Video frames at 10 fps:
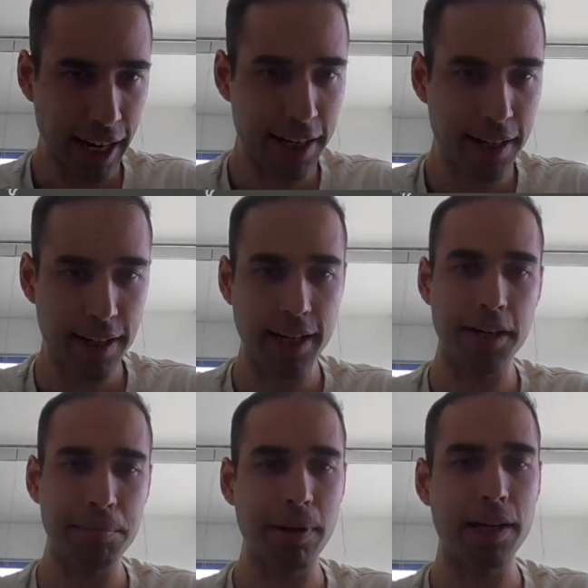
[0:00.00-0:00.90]
And
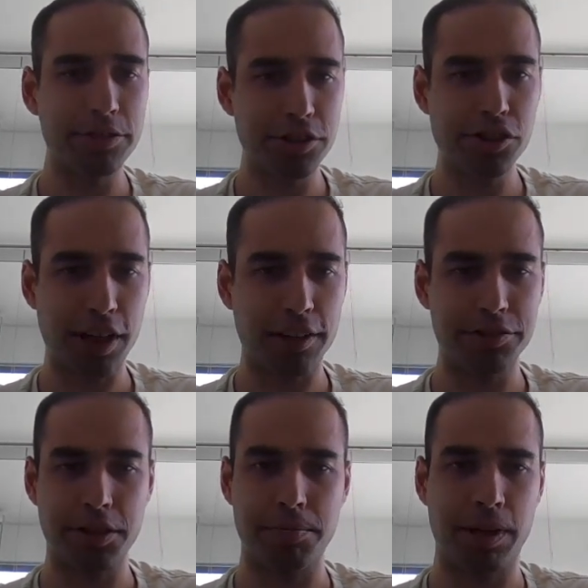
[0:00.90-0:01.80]
it applies in
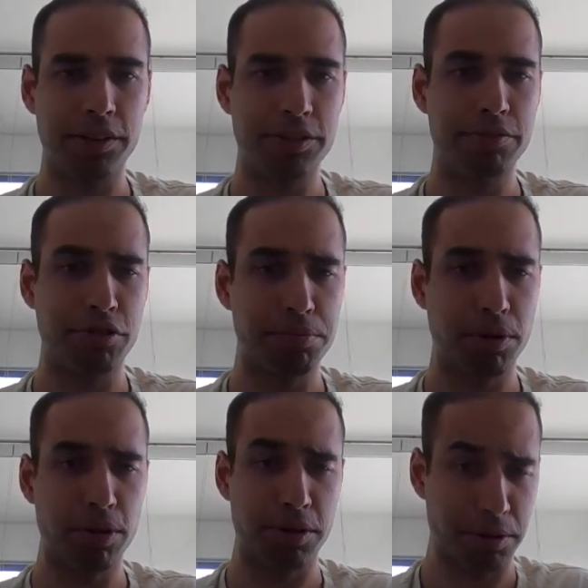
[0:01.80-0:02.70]
chess, it applies in
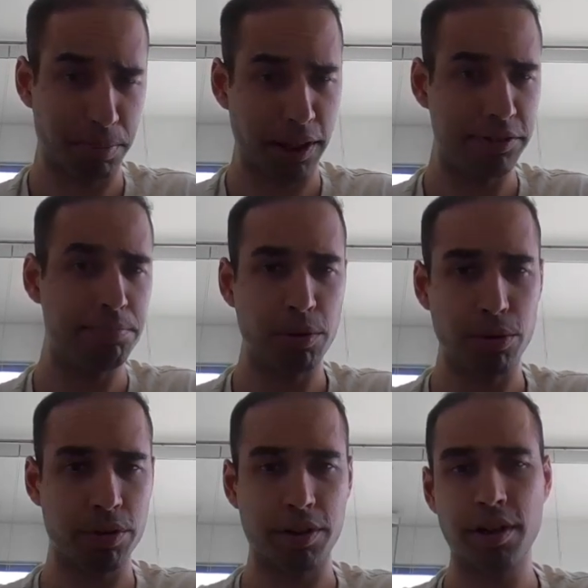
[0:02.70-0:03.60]
football, it applies in
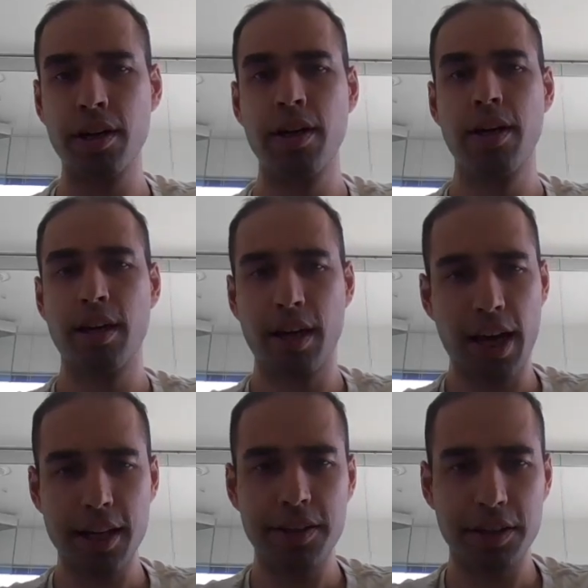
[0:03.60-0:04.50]
poker,
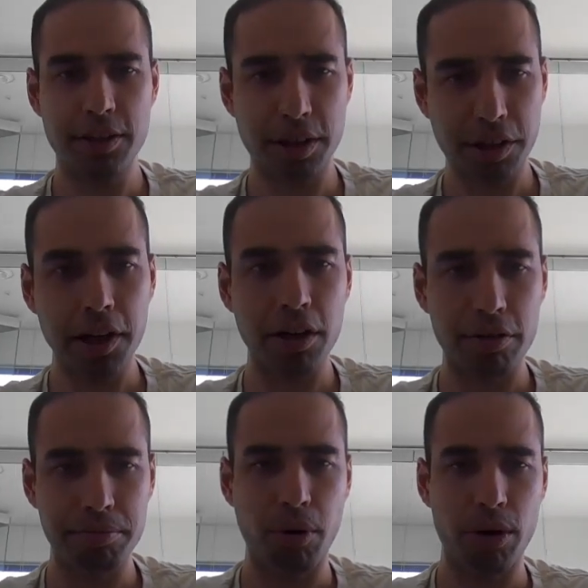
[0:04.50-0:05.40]
anything you can think
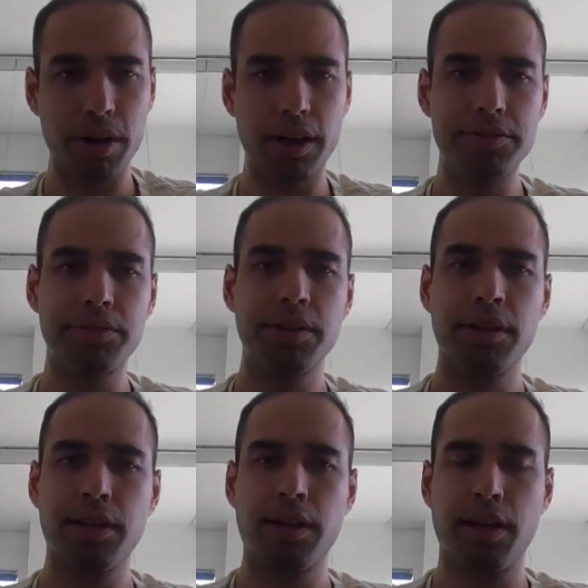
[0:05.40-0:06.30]
of, more or less.
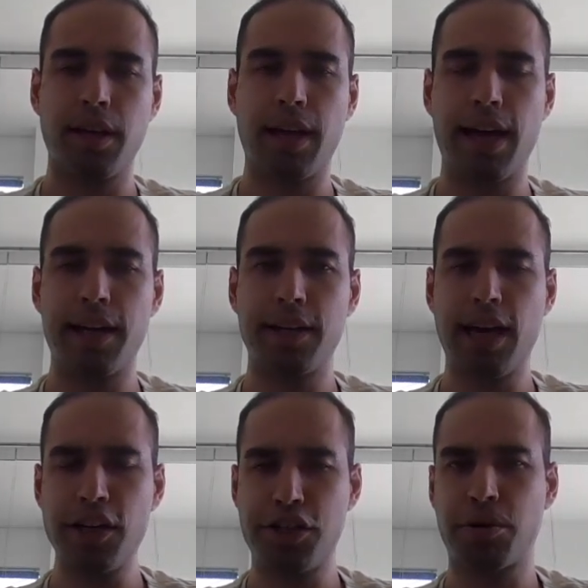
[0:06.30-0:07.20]
And the
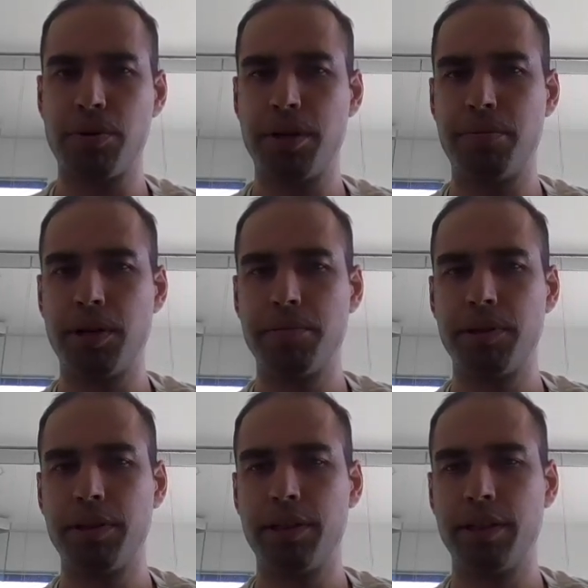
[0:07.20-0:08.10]
Nash equilibrium,
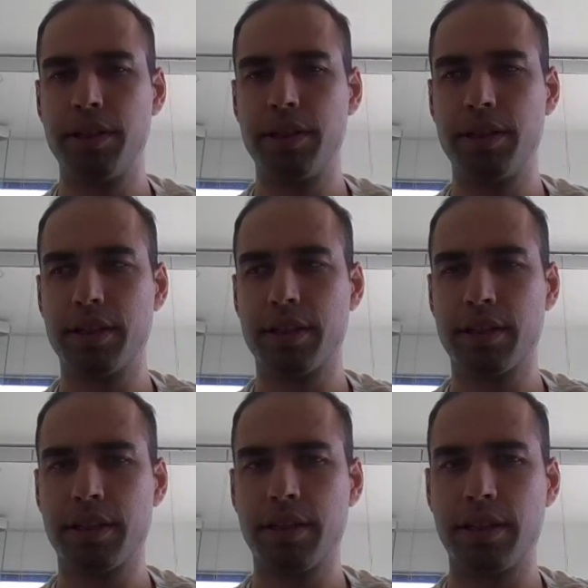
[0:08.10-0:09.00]

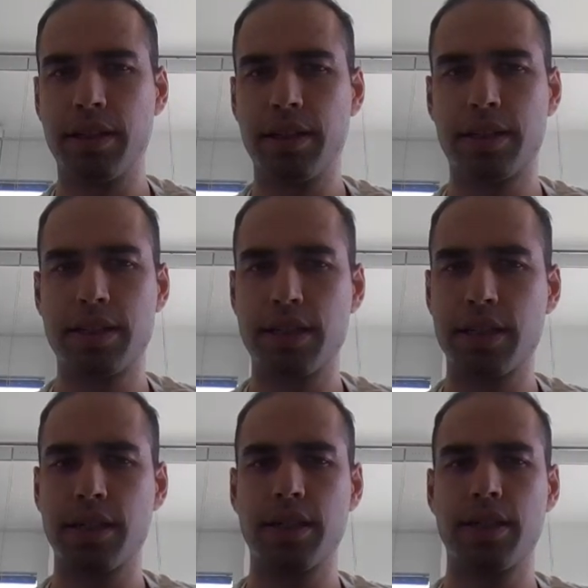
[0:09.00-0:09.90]

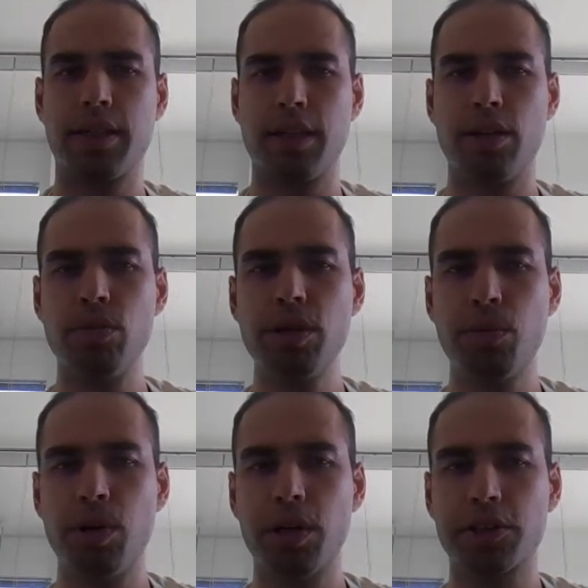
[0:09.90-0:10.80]
it only
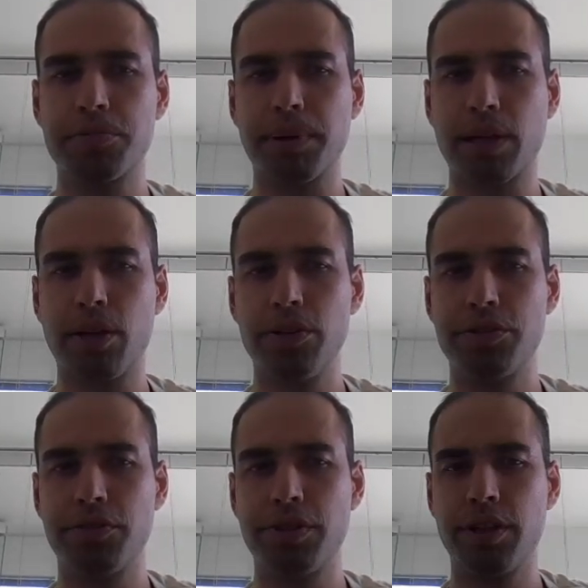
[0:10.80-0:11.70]
works because
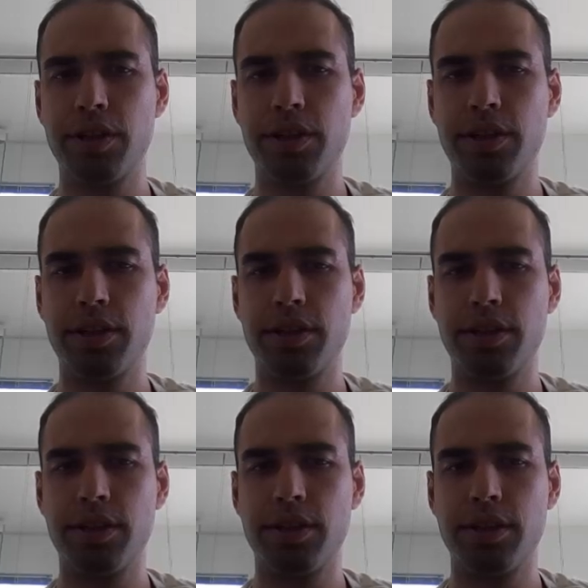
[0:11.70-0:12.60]
of
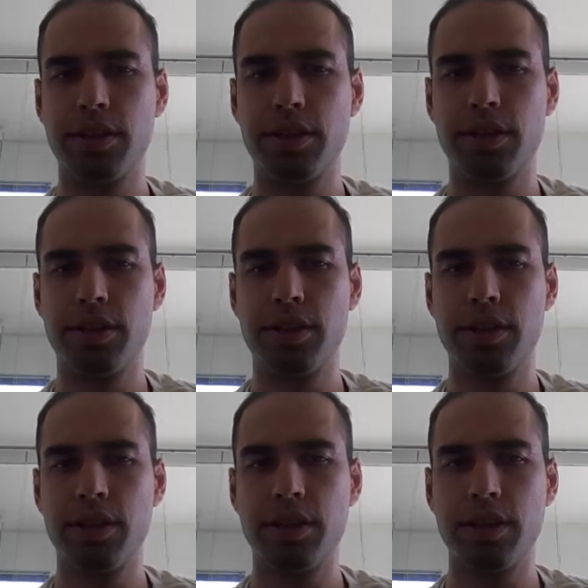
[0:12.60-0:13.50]
the
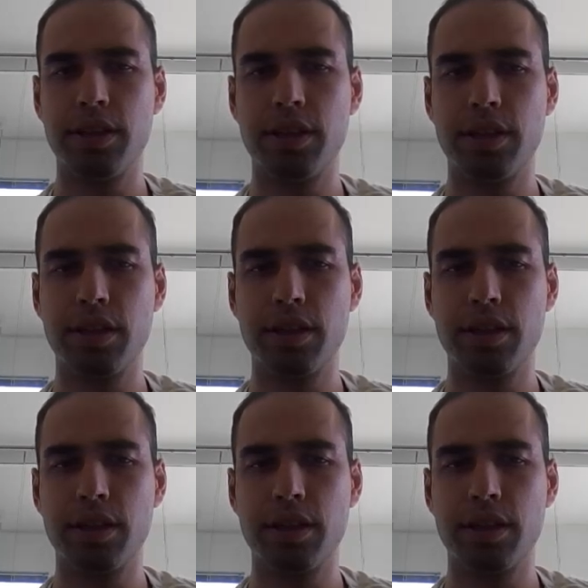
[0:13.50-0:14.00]
the